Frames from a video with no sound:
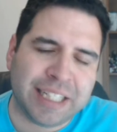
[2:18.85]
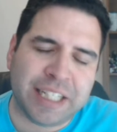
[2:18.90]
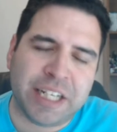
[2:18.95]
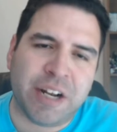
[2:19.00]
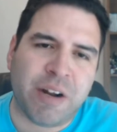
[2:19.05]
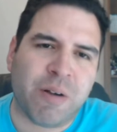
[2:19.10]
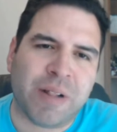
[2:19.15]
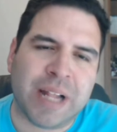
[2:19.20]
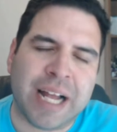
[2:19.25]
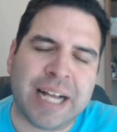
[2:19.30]
you
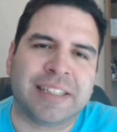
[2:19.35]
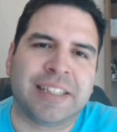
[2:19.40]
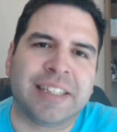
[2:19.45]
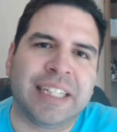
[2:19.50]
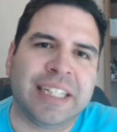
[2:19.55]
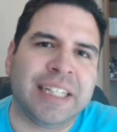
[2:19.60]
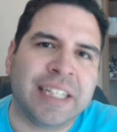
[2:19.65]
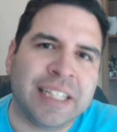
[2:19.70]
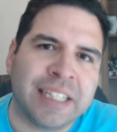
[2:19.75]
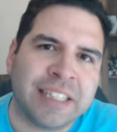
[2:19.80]
know, lastly,
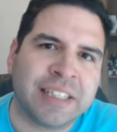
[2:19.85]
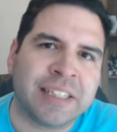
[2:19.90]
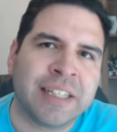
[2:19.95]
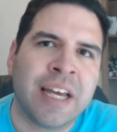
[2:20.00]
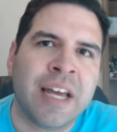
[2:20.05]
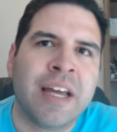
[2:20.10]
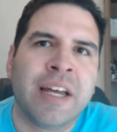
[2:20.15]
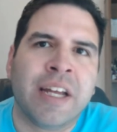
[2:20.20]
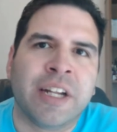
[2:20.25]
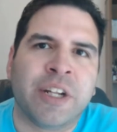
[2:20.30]
his
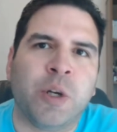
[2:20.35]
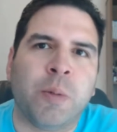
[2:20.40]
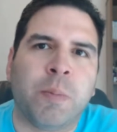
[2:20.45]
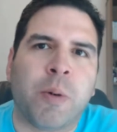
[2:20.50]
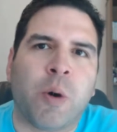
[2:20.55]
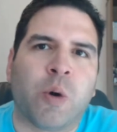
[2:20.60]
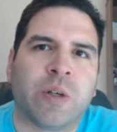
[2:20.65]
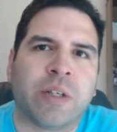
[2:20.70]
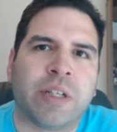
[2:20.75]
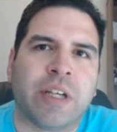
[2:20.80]

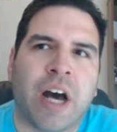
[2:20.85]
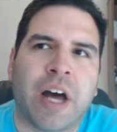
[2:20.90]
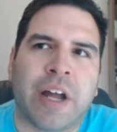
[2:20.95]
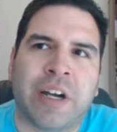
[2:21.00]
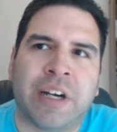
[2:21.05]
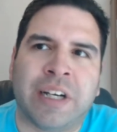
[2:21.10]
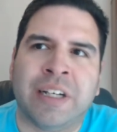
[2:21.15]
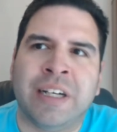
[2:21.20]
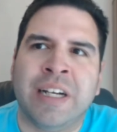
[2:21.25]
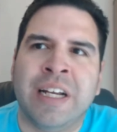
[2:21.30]
newborn
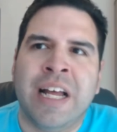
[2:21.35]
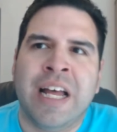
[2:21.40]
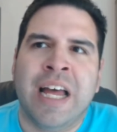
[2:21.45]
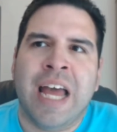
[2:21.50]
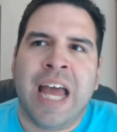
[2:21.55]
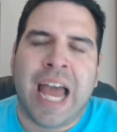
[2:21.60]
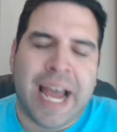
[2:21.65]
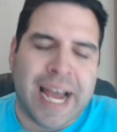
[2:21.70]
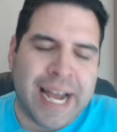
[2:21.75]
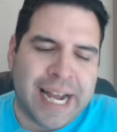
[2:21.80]
daughter.
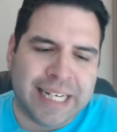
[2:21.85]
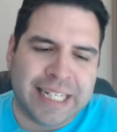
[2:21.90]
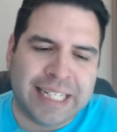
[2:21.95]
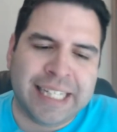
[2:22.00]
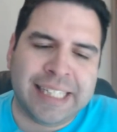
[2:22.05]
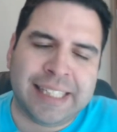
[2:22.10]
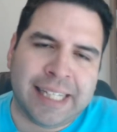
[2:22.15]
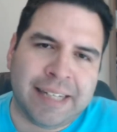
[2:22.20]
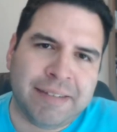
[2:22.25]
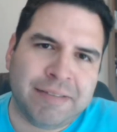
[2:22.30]
And
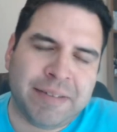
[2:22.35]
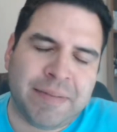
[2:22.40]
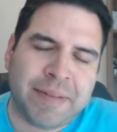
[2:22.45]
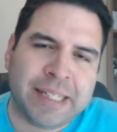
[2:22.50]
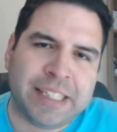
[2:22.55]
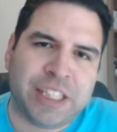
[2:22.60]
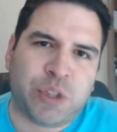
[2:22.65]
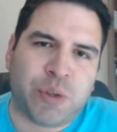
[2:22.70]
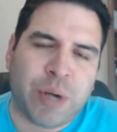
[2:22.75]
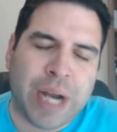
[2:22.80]
this gives him the
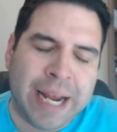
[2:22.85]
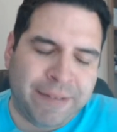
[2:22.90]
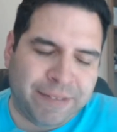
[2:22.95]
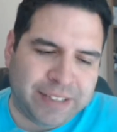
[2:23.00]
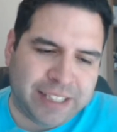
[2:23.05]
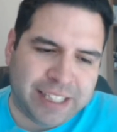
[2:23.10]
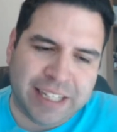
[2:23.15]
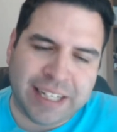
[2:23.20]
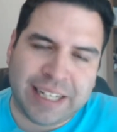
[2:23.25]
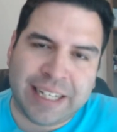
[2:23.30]
strength
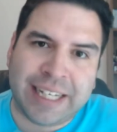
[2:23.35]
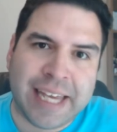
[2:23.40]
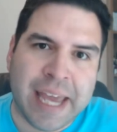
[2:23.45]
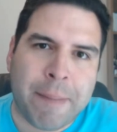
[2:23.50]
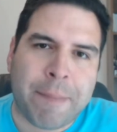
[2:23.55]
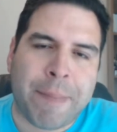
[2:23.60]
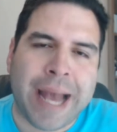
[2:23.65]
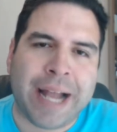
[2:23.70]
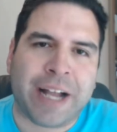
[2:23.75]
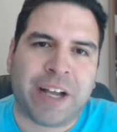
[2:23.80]
to
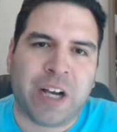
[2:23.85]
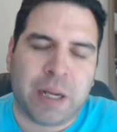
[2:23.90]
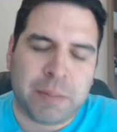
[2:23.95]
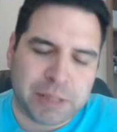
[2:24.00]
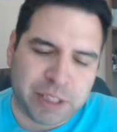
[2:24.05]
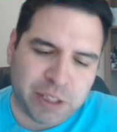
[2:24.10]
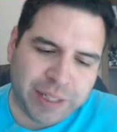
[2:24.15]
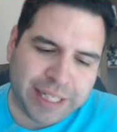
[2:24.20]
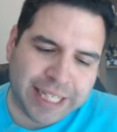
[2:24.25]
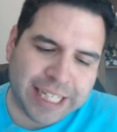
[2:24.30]
get back up.
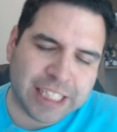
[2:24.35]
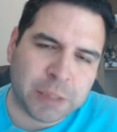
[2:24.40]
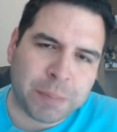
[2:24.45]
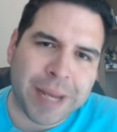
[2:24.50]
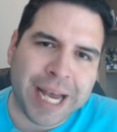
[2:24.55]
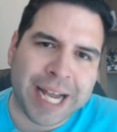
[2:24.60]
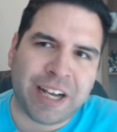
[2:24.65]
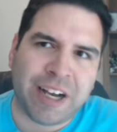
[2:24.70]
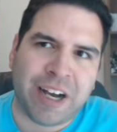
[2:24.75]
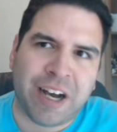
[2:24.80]
So he gets
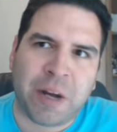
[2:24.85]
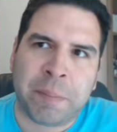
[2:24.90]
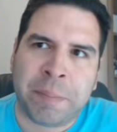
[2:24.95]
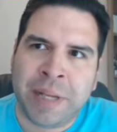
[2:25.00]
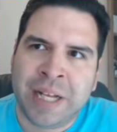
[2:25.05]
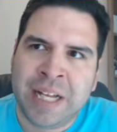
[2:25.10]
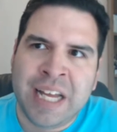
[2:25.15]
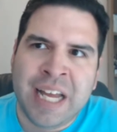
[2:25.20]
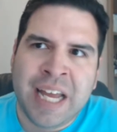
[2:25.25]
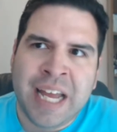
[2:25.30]
back up,
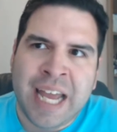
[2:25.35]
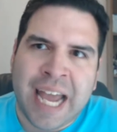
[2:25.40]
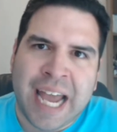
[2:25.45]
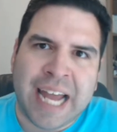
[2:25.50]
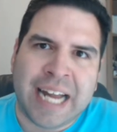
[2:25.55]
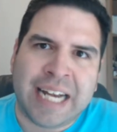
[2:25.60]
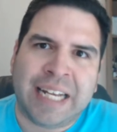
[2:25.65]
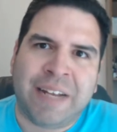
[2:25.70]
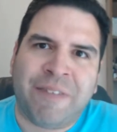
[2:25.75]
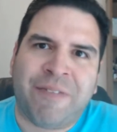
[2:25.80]

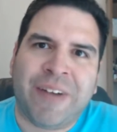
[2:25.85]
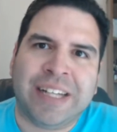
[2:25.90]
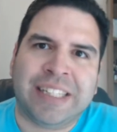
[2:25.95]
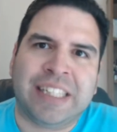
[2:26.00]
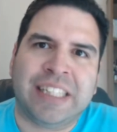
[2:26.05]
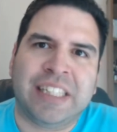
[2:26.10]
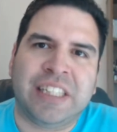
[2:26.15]
and he faces